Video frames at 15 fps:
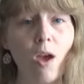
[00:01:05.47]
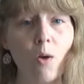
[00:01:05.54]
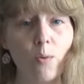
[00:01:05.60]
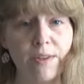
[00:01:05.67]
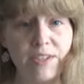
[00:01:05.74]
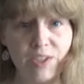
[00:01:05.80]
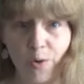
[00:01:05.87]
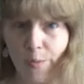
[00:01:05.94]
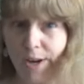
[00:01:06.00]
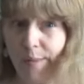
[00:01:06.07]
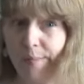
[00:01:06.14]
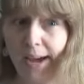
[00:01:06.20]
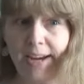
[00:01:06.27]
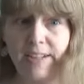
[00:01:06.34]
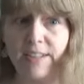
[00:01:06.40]
With so many
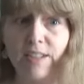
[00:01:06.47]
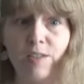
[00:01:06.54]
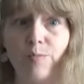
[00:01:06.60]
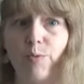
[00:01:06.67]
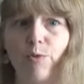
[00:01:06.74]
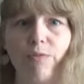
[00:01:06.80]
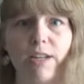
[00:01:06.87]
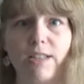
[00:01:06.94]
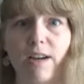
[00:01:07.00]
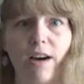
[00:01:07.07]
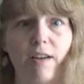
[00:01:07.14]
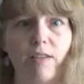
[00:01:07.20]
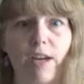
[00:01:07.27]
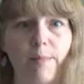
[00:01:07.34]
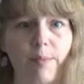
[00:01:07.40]
magazines moving to
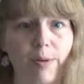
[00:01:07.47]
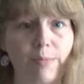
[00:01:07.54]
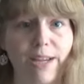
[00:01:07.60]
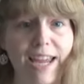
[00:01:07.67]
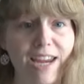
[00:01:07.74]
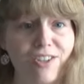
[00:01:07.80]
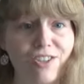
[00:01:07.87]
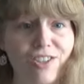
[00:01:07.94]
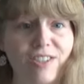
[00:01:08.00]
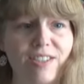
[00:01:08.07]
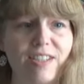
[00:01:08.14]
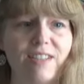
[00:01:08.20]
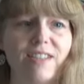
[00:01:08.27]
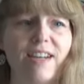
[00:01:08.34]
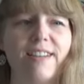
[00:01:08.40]
online publications
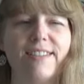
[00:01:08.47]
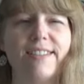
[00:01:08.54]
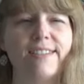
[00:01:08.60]
these days,